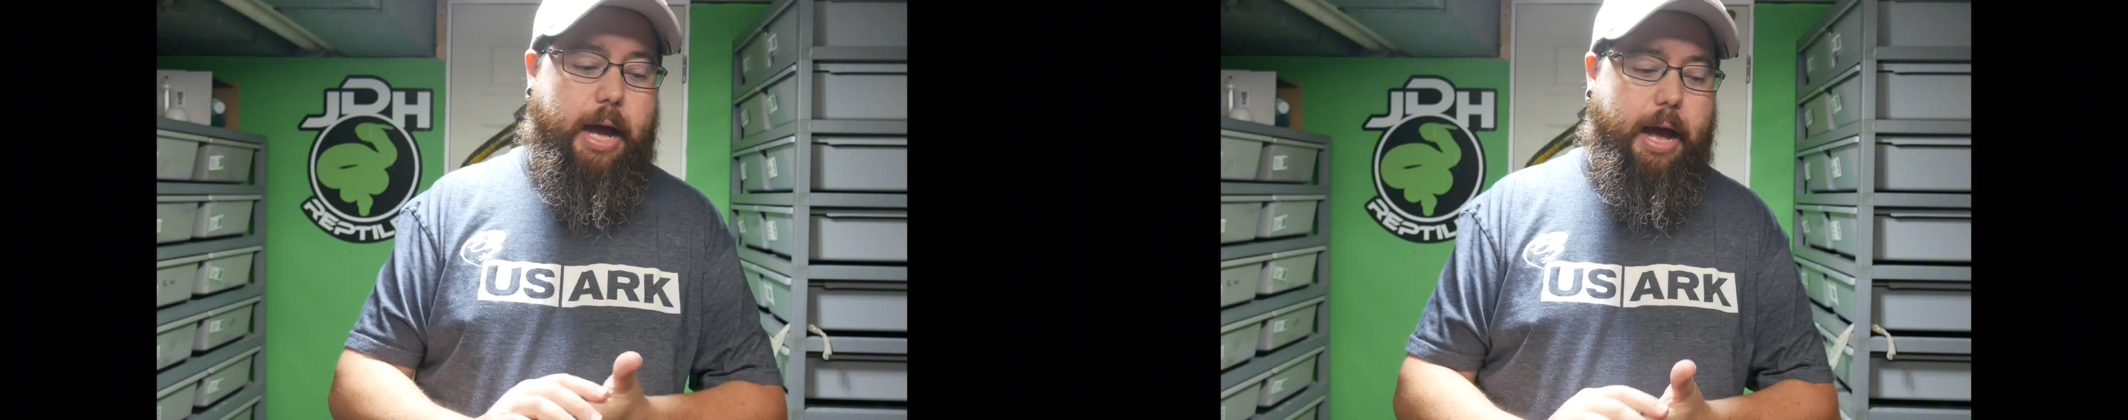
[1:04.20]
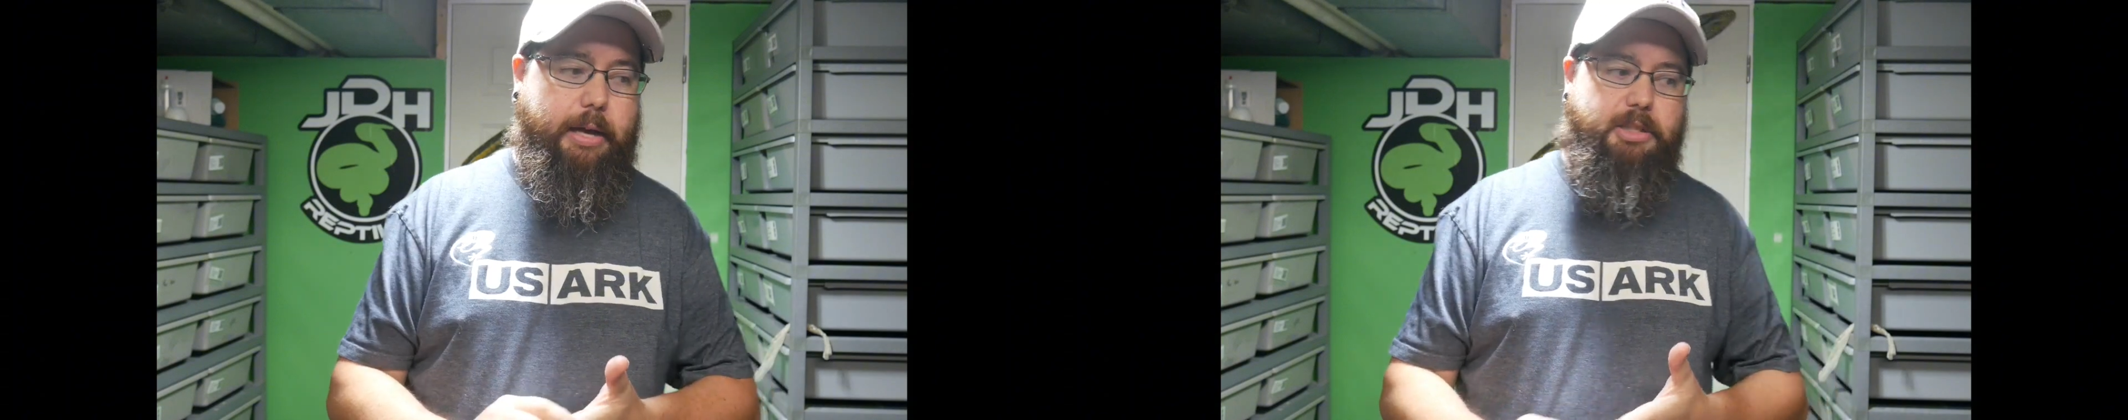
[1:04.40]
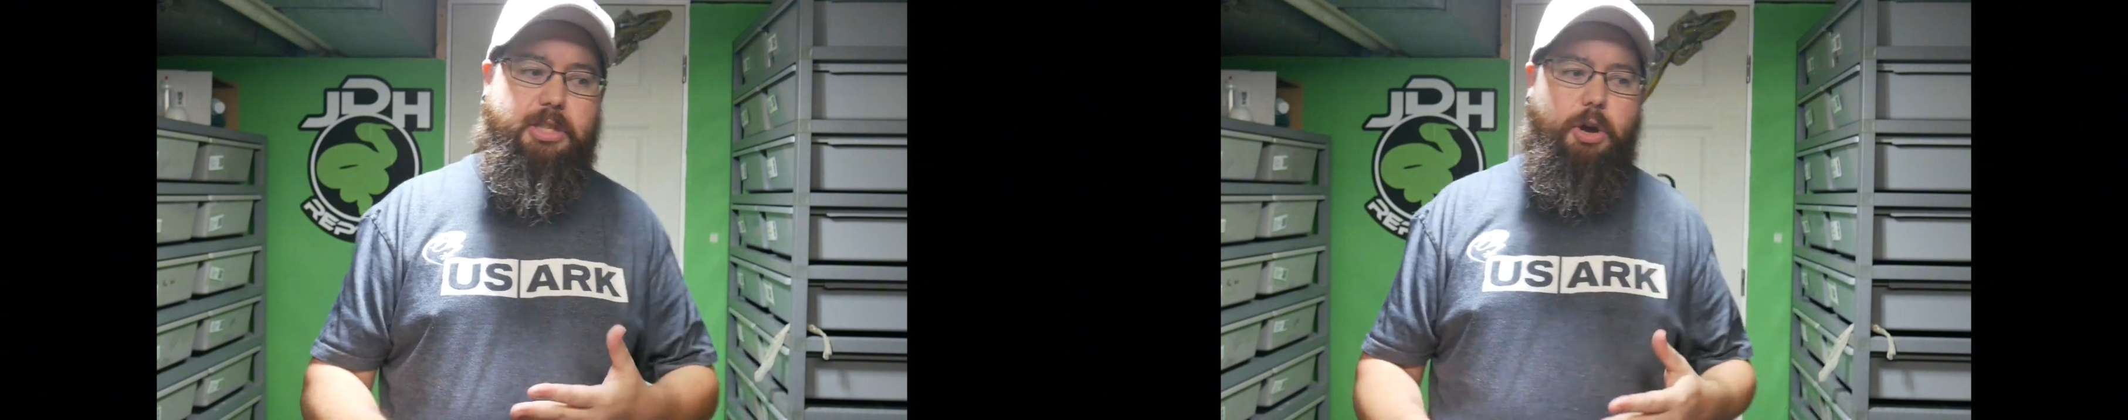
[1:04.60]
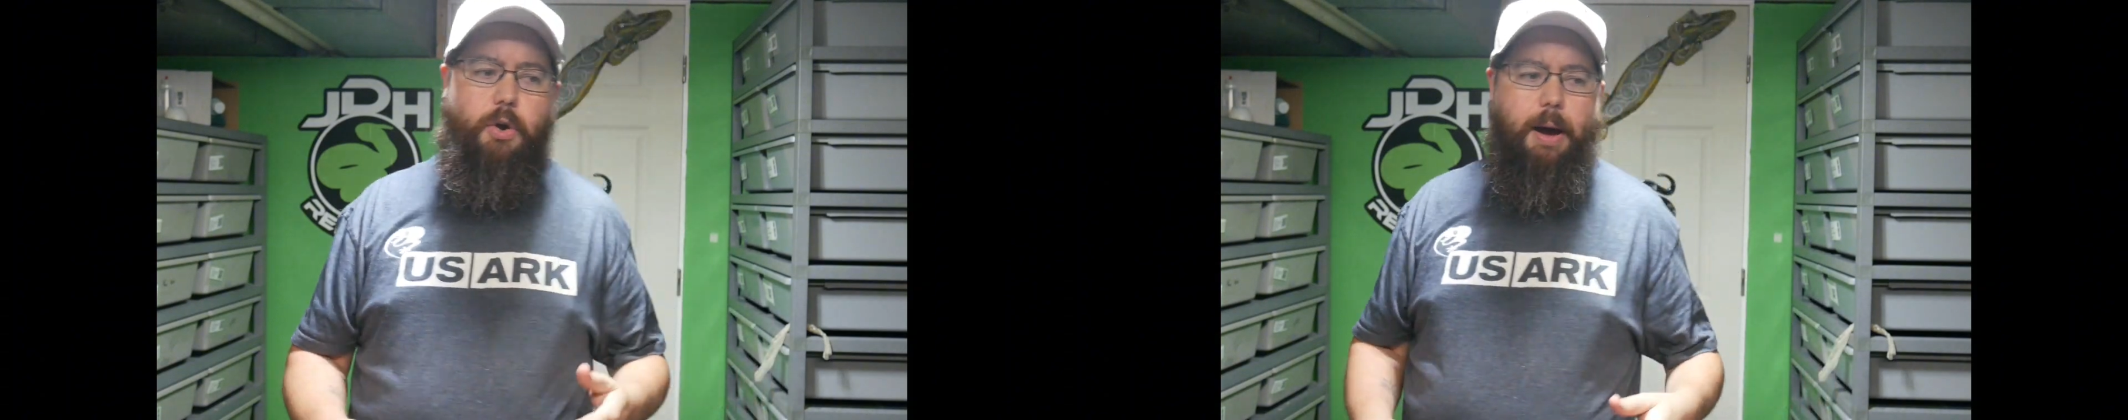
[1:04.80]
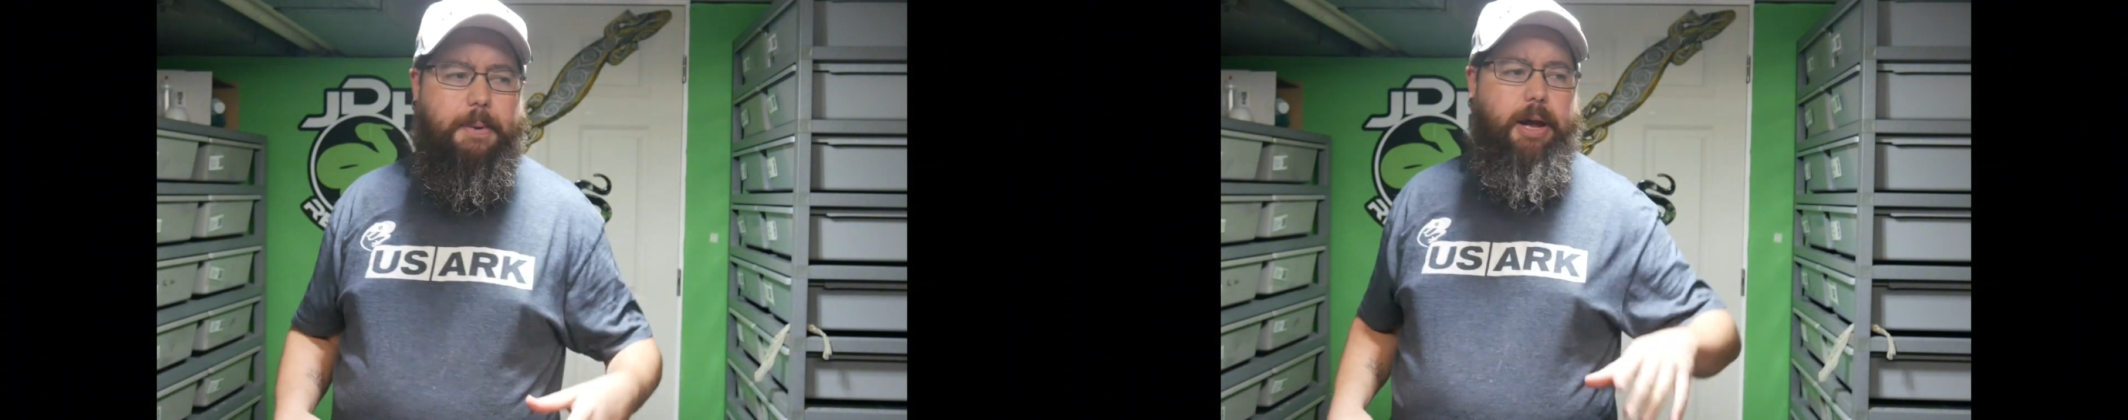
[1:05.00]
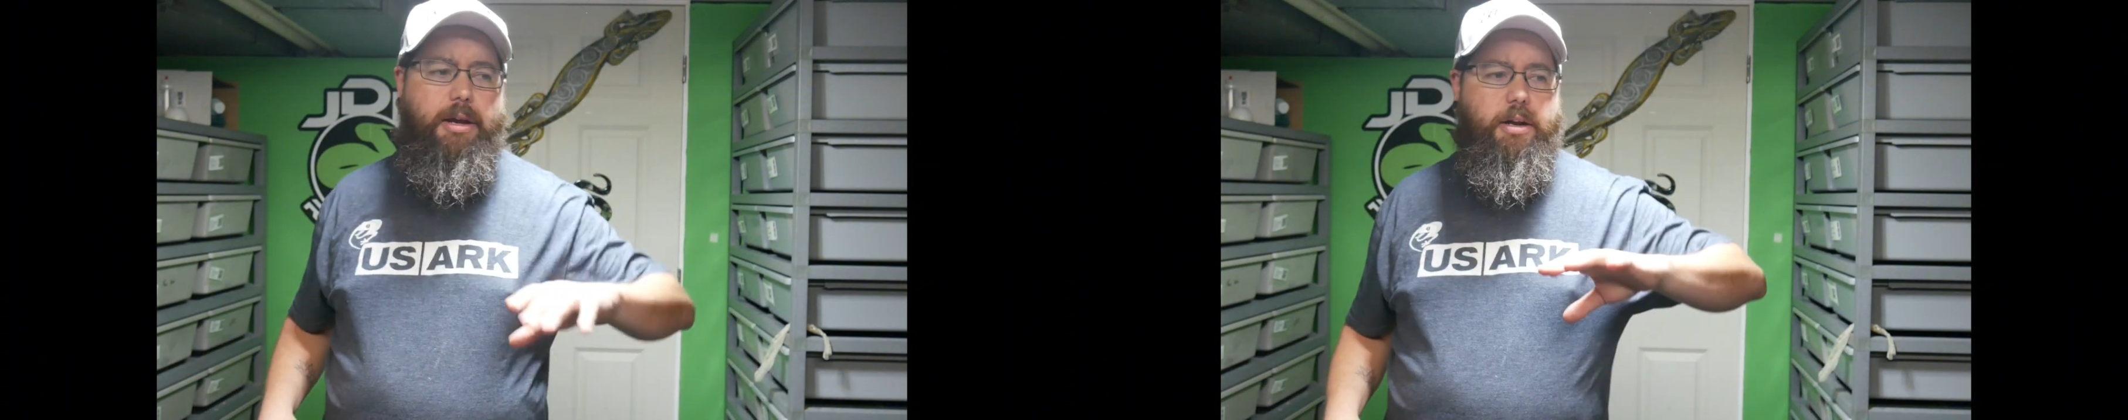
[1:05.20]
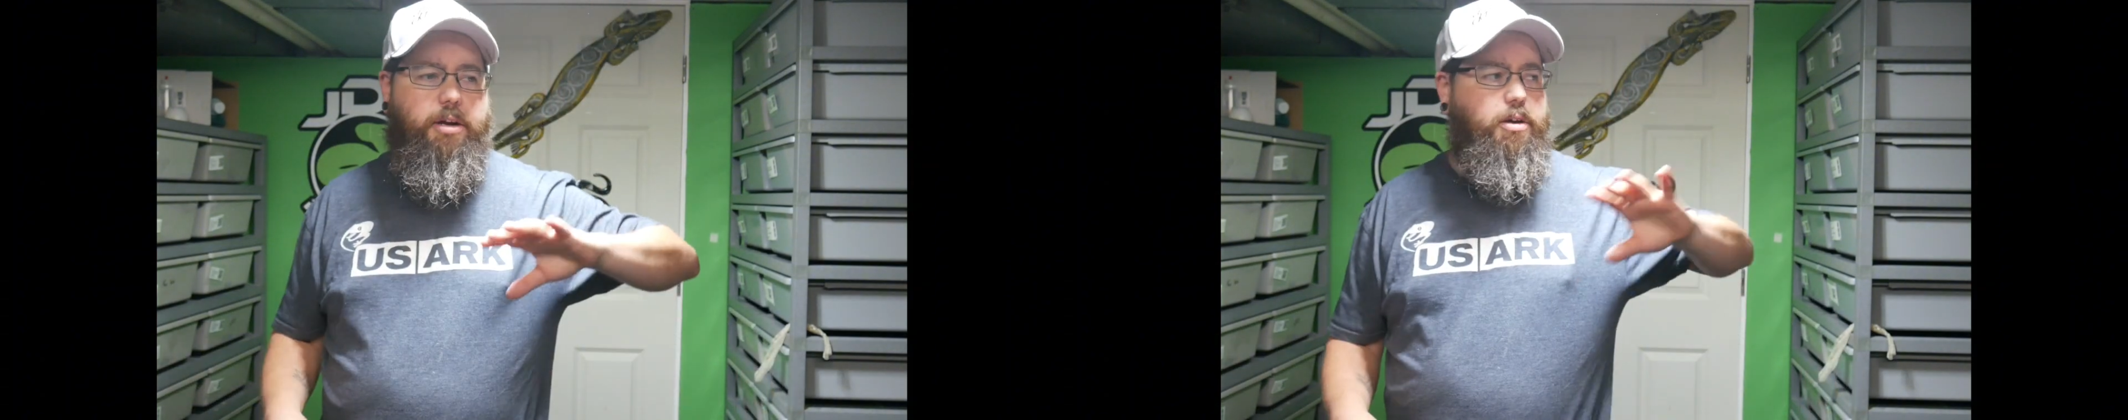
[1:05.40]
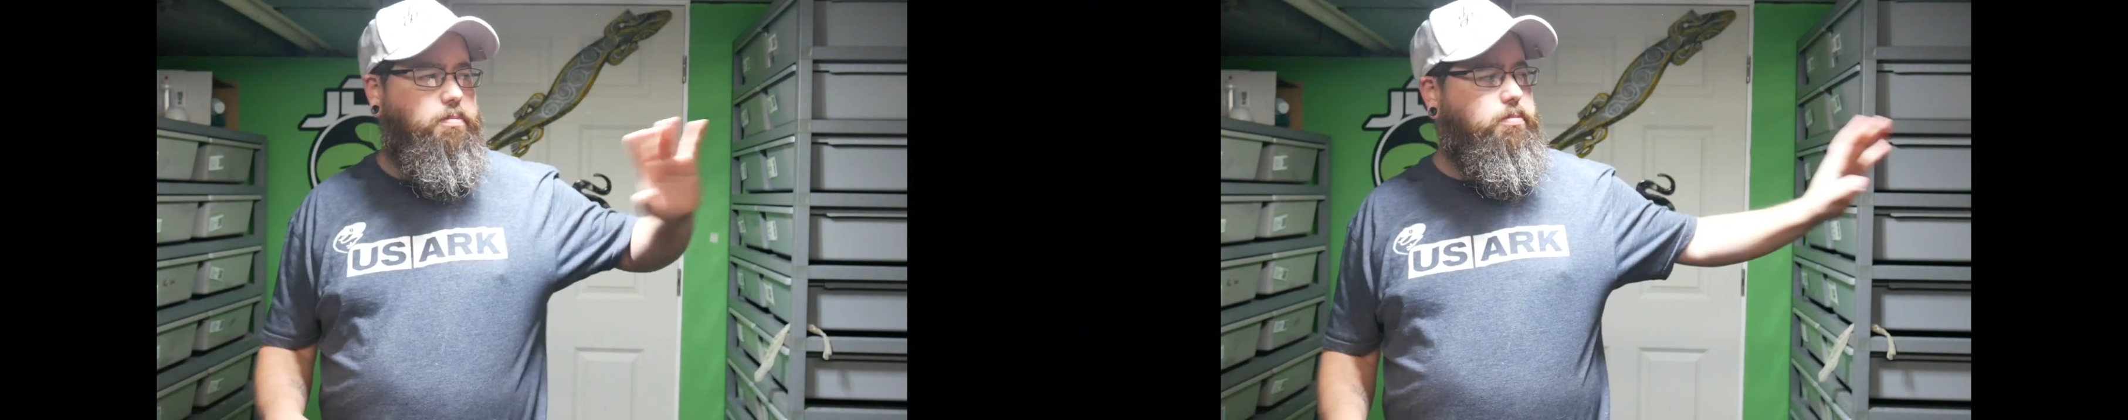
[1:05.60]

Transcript: Uh, so I'm not gonna